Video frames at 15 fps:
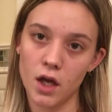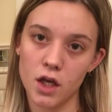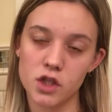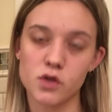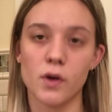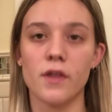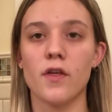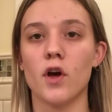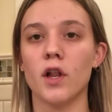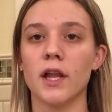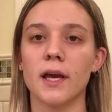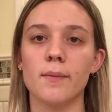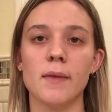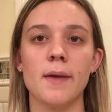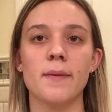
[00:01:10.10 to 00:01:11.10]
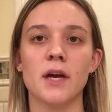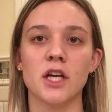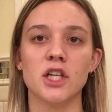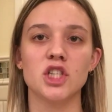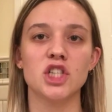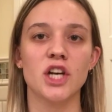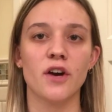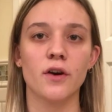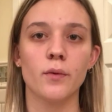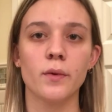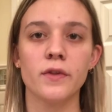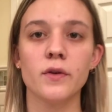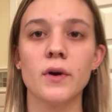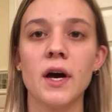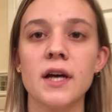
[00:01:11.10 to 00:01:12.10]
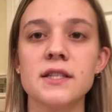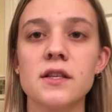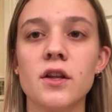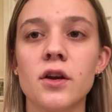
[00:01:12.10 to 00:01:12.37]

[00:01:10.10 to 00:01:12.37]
so I thought like maybe I'd share it with you guys a